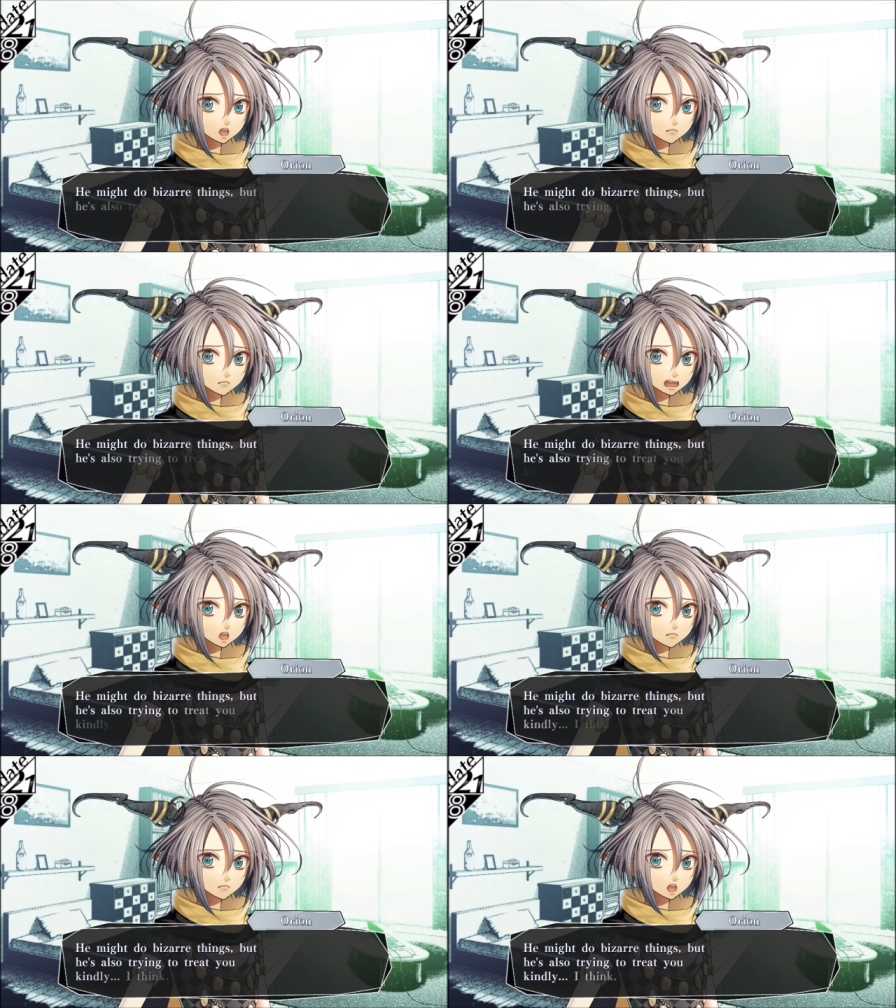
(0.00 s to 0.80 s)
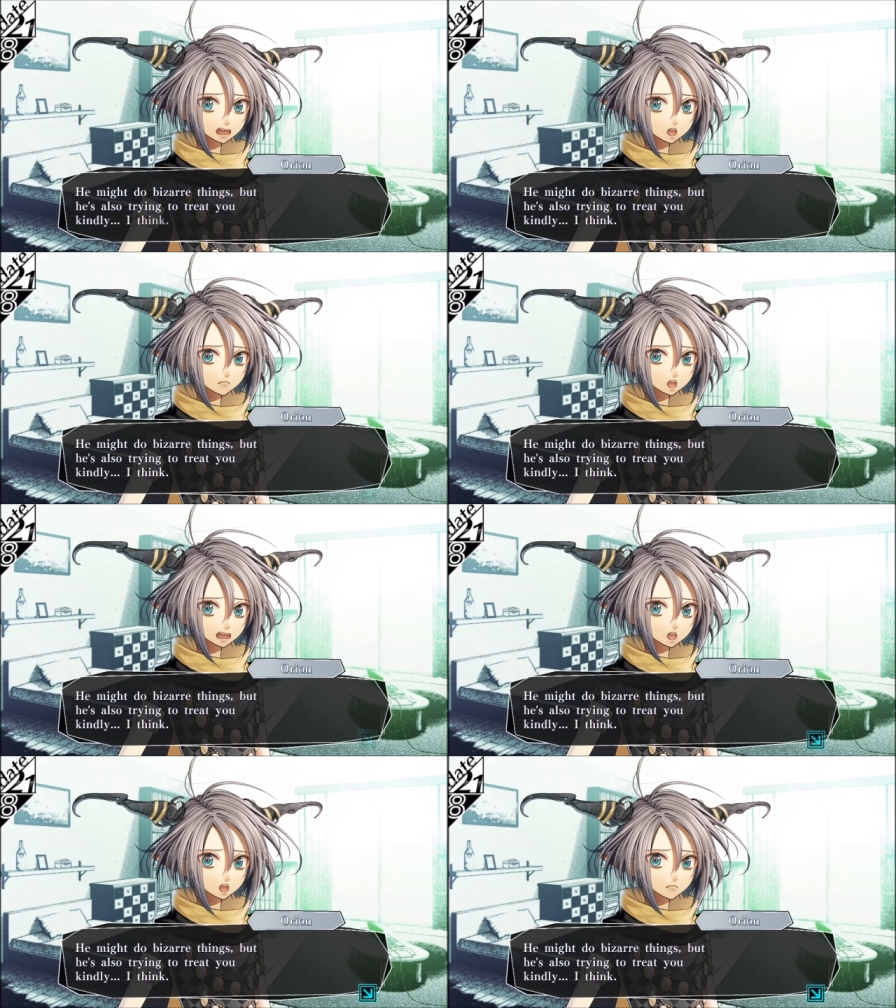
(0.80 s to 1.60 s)
He might do bizarre
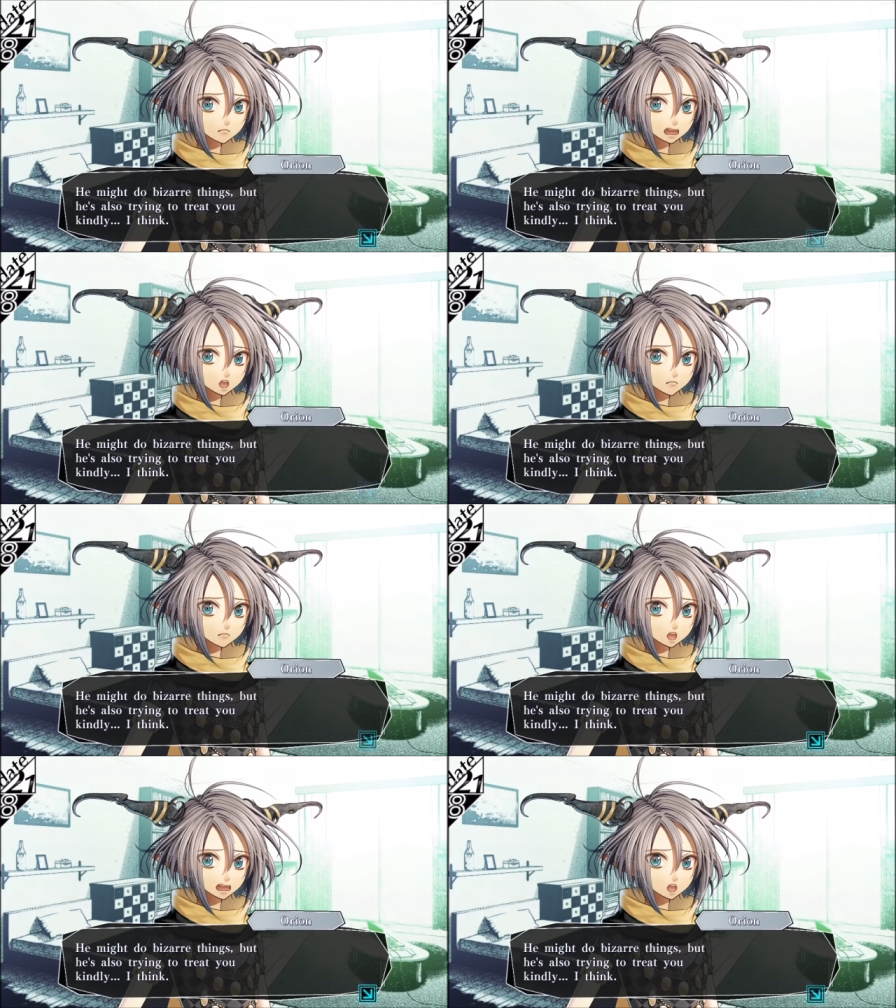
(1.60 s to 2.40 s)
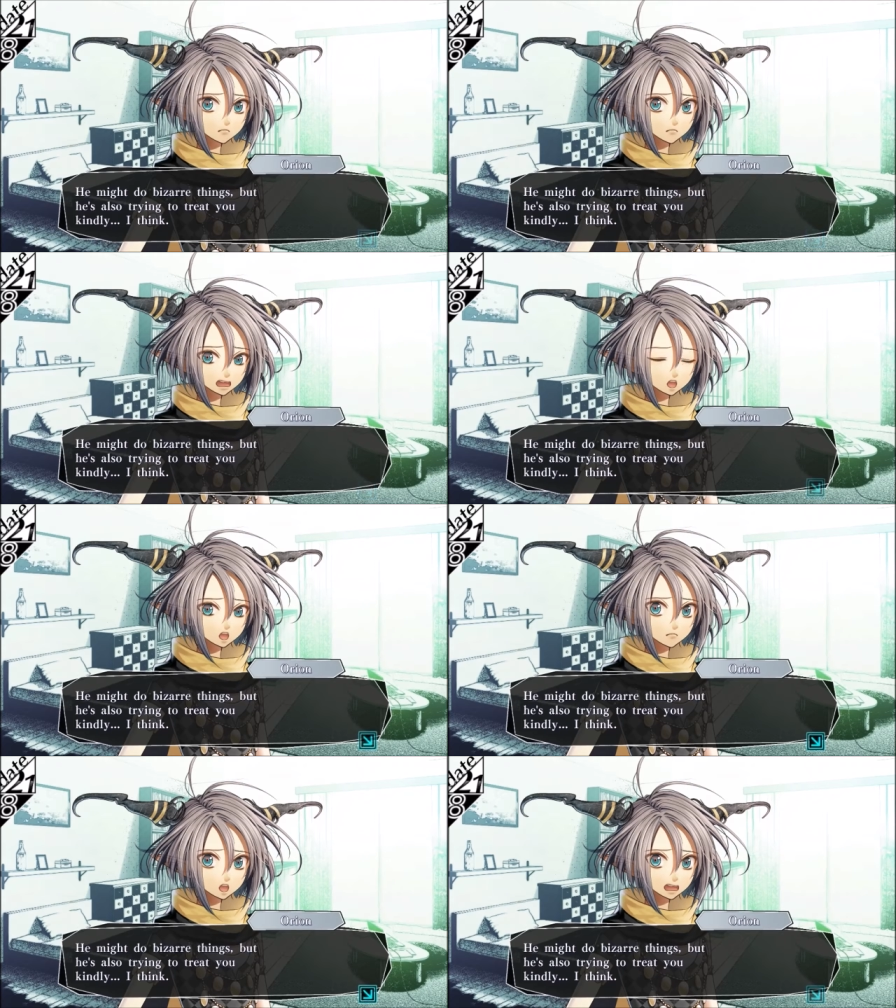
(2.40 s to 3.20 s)
things, but he's also trying to treat you
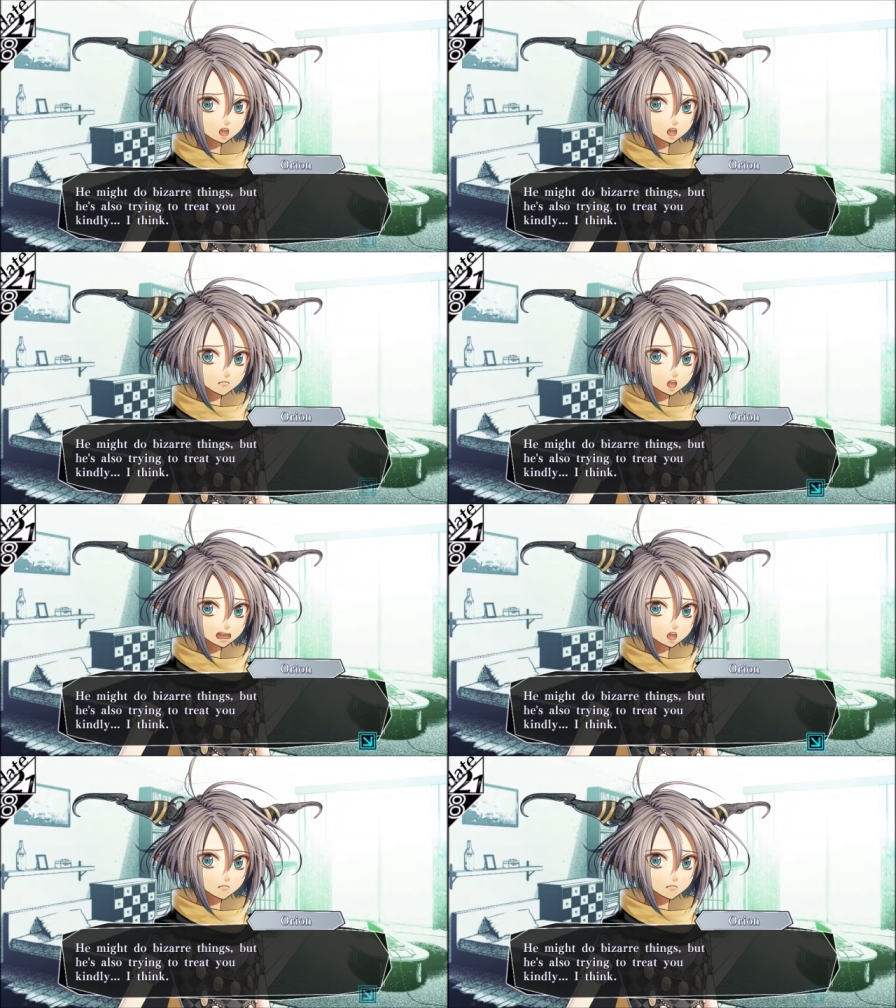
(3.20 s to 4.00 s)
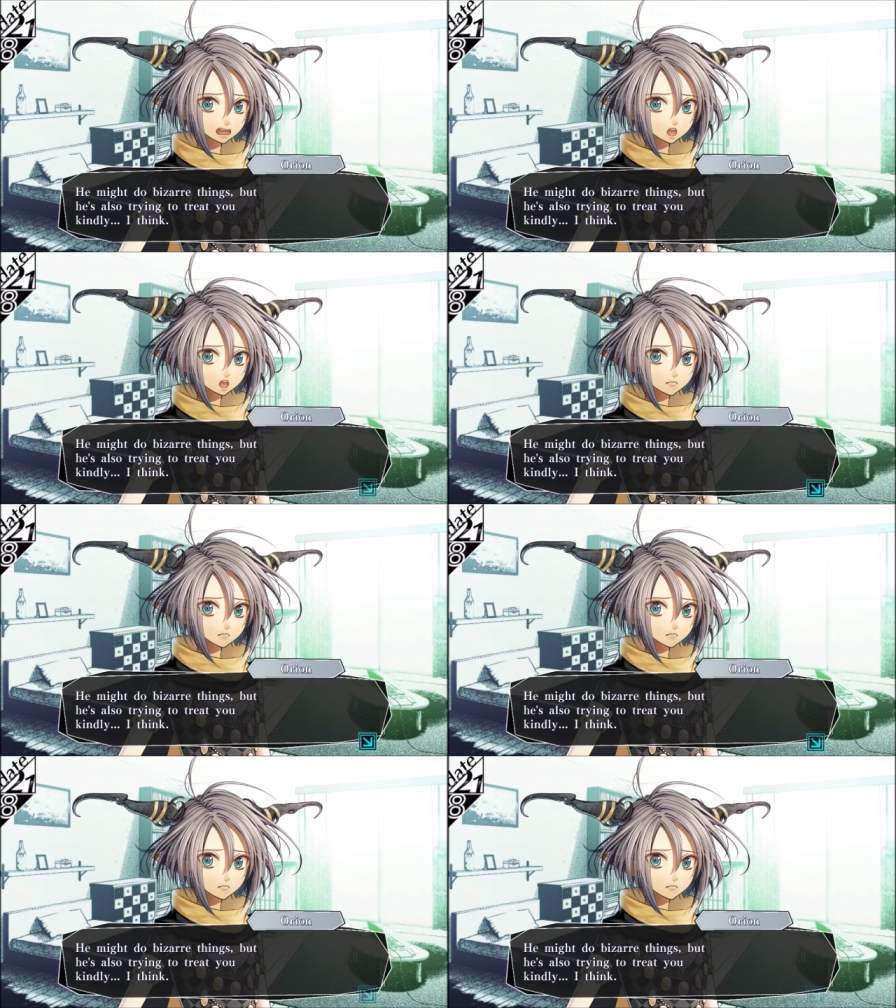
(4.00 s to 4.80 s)
kindly, I
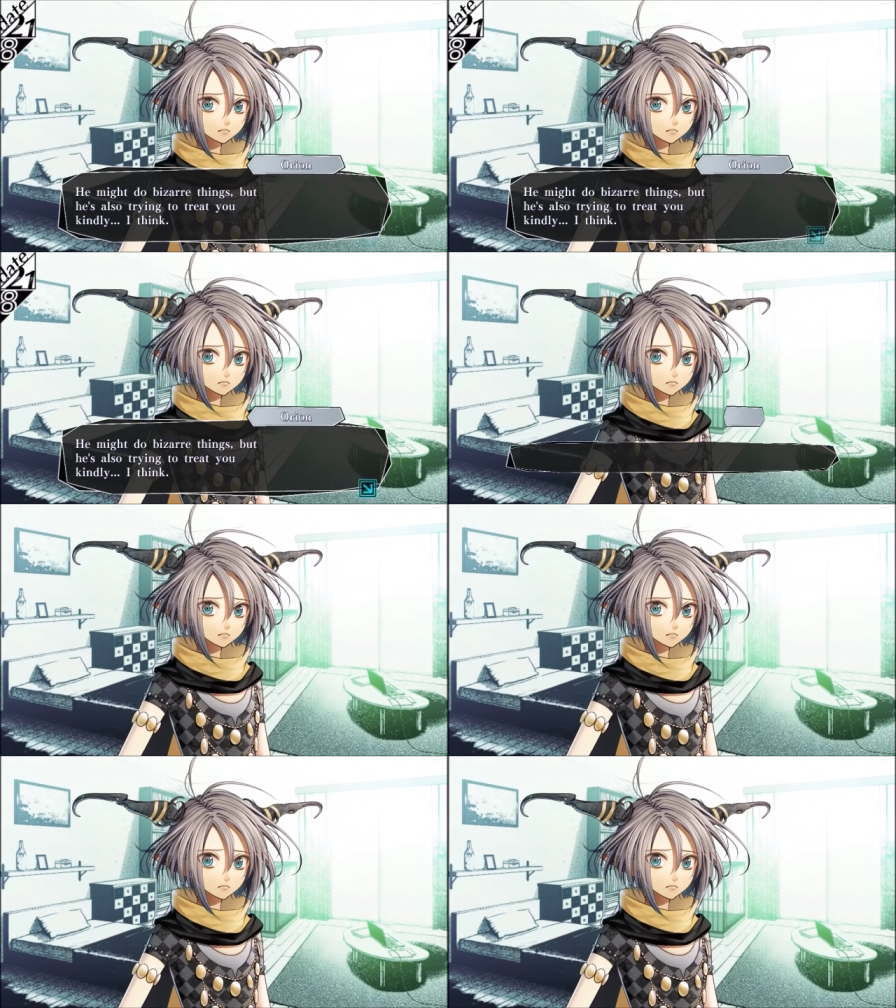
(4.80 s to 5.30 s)
think.